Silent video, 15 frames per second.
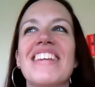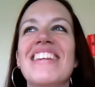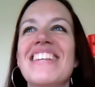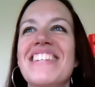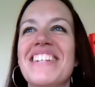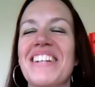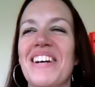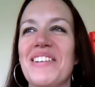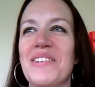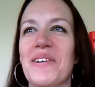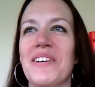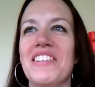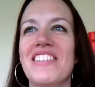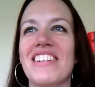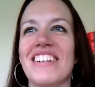That's a nice
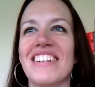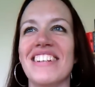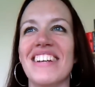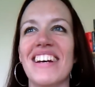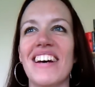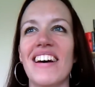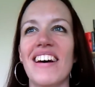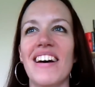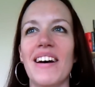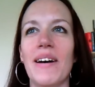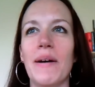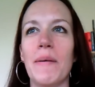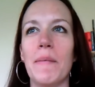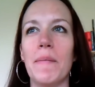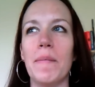question.
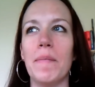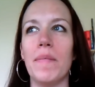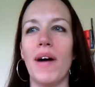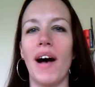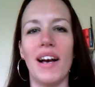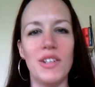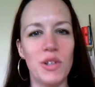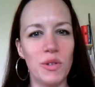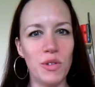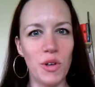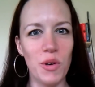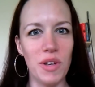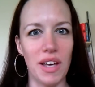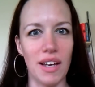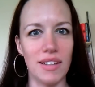I don't
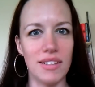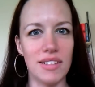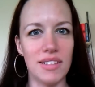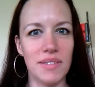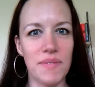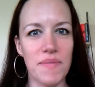know yet.